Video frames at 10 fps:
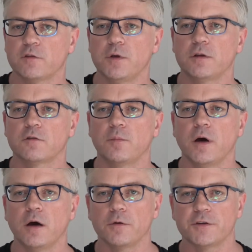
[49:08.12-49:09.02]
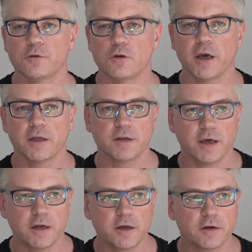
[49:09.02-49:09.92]
speaks about giant
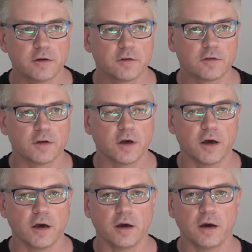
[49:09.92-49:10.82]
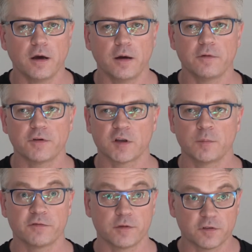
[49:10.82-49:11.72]
aliens, for
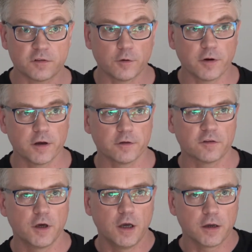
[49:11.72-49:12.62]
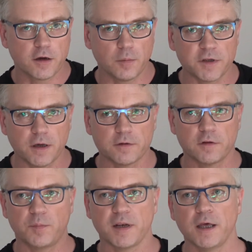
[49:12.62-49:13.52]
example, from Sirius, come down
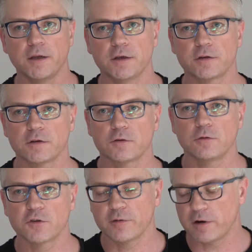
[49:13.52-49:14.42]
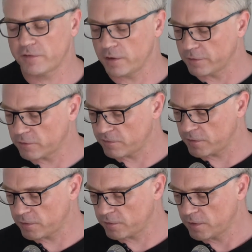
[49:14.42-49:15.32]
to the planet, talk to our
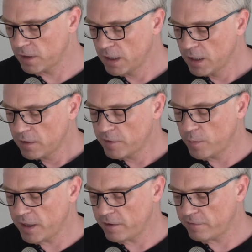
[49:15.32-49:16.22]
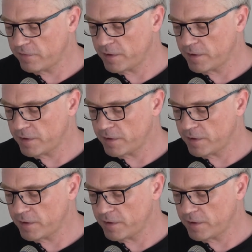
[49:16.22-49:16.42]
philosophers. Then we have